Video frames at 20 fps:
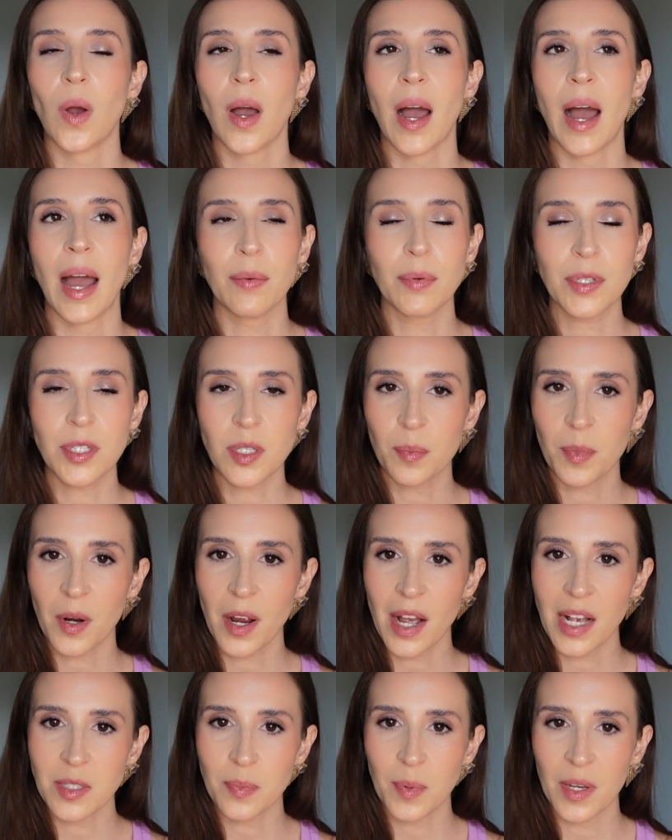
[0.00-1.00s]
I was
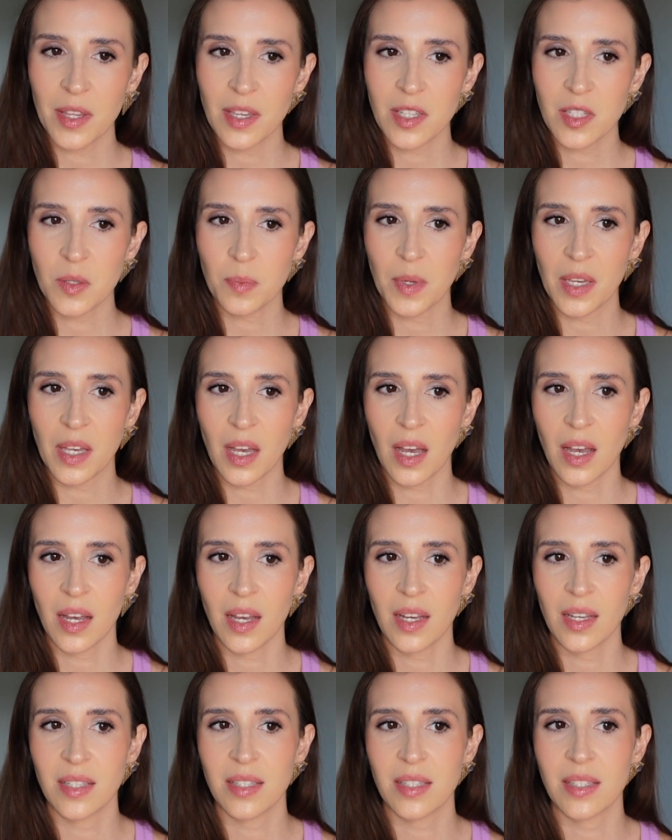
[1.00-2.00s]
surprised by this
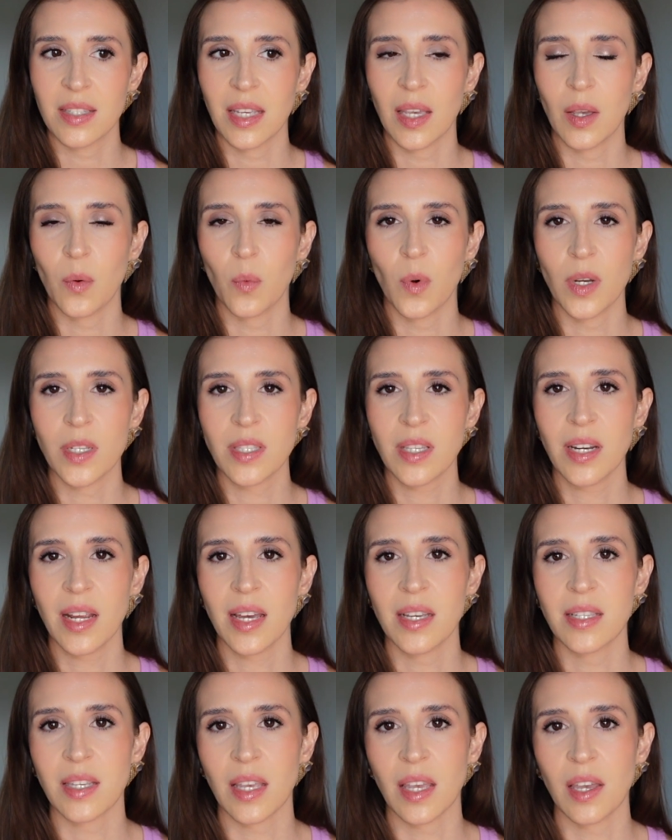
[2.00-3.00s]
because it wasn't
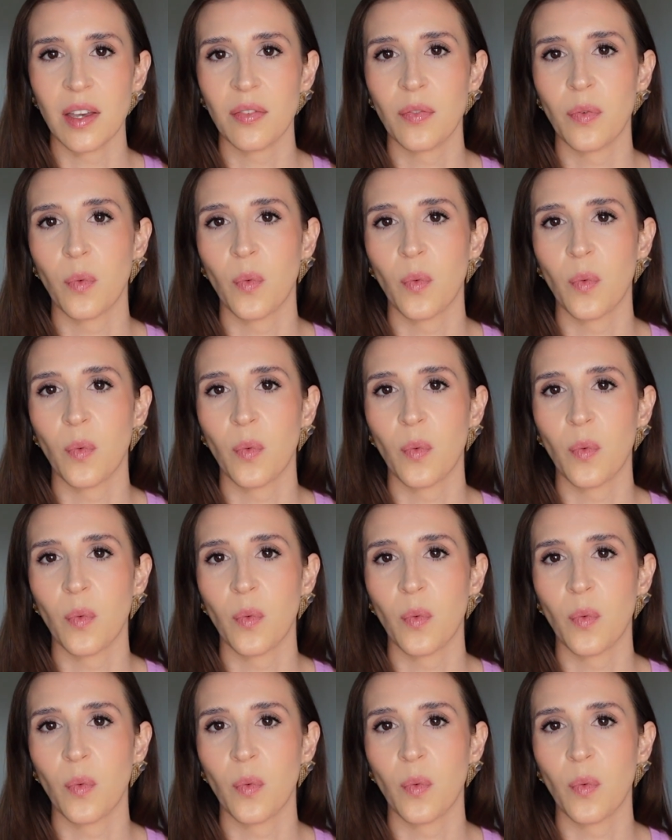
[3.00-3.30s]
as if